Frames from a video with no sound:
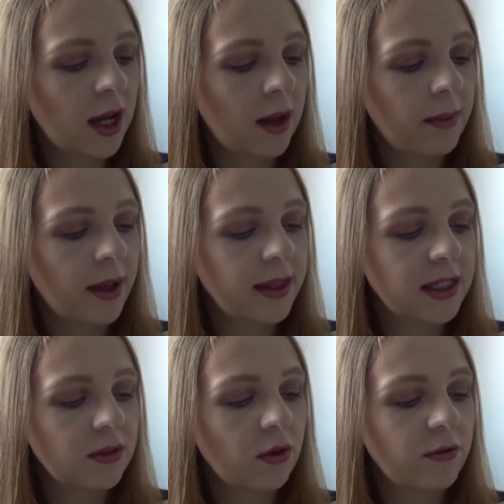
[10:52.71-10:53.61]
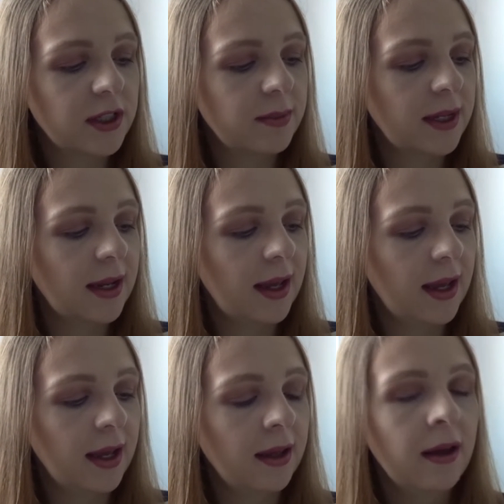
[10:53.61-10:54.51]
and these have got vitamin
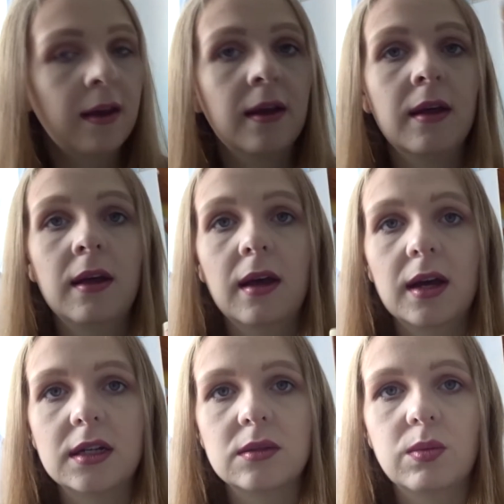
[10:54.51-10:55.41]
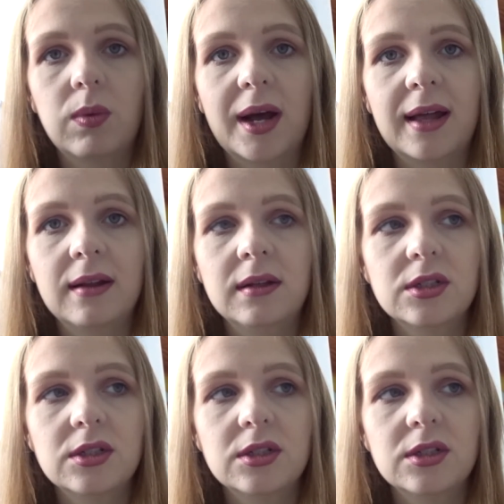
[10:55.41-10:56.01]
E as well.